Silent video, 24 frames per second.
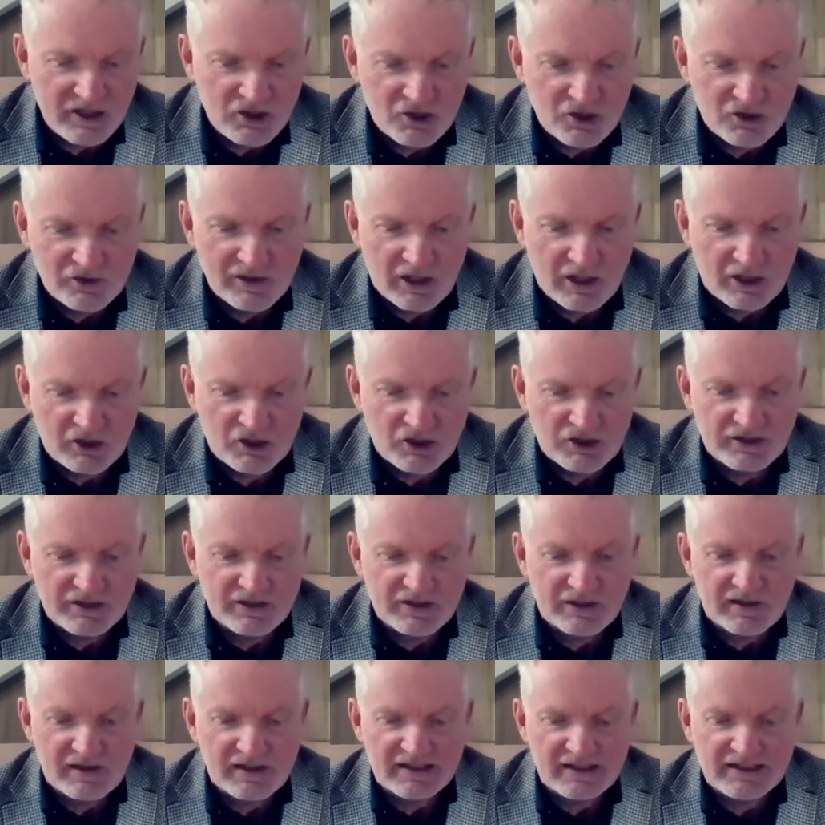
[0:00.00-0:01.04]

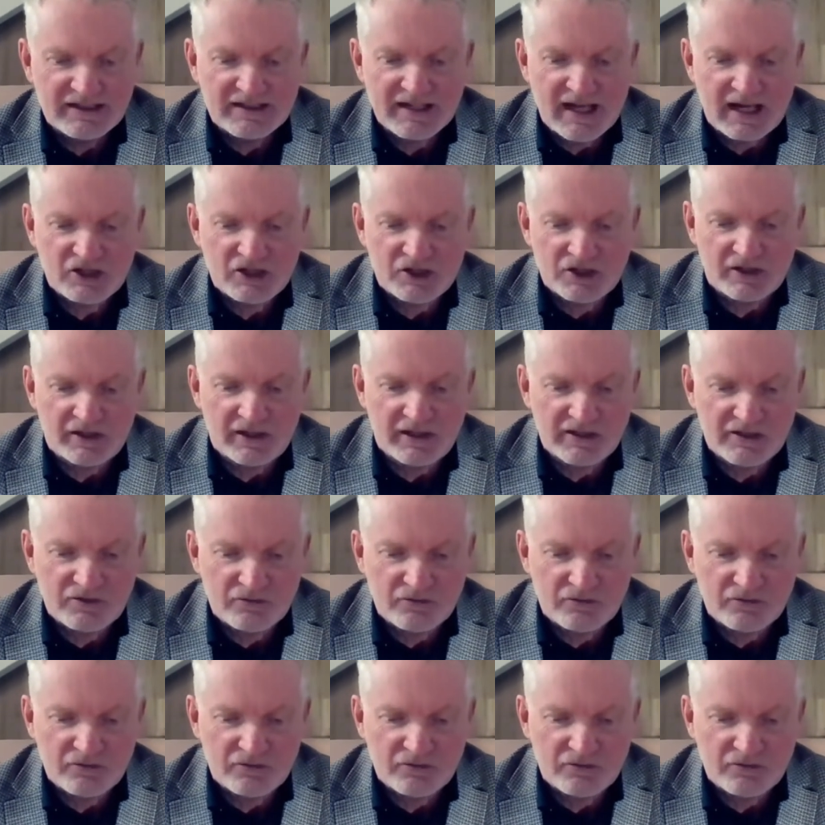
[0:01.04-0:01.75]
introduction to this session.